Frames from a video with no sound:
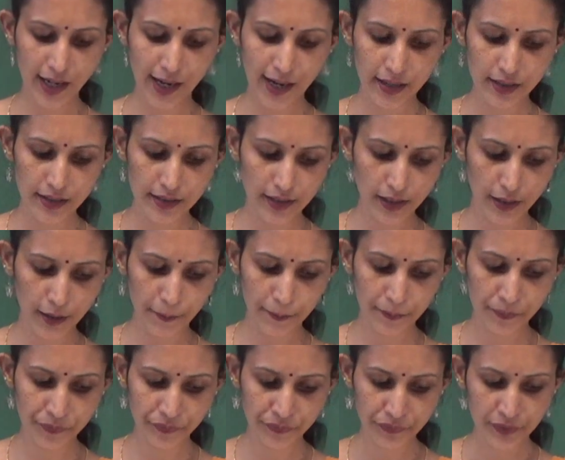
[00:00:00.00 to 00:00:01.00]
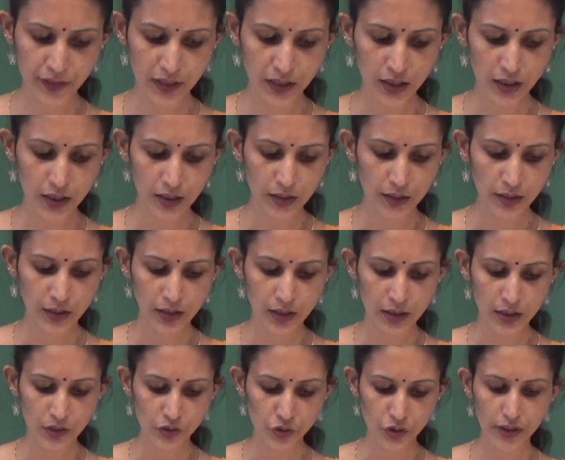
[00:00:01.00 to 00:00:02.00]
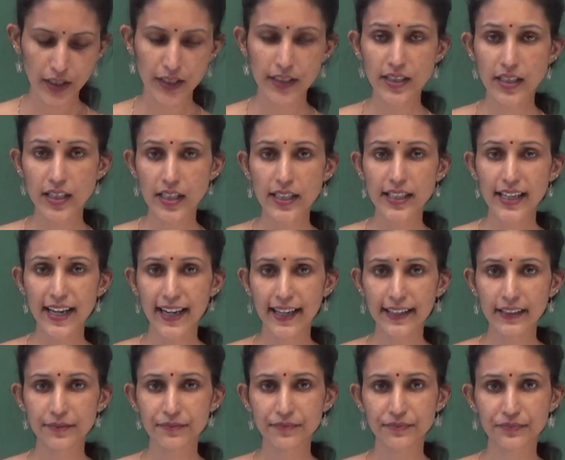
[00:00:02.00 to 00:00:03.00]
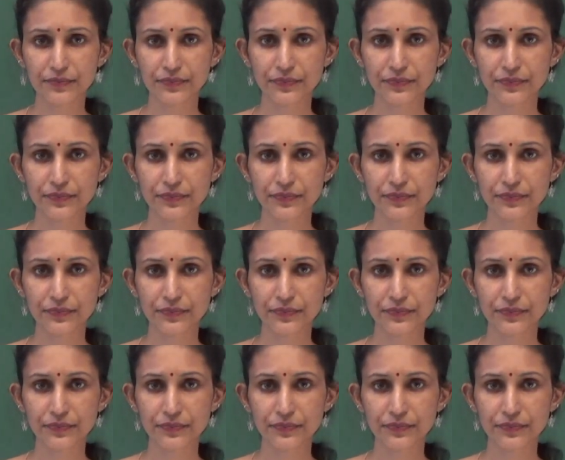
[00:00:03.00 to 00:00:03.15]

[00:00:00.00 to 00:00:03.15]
and so that he can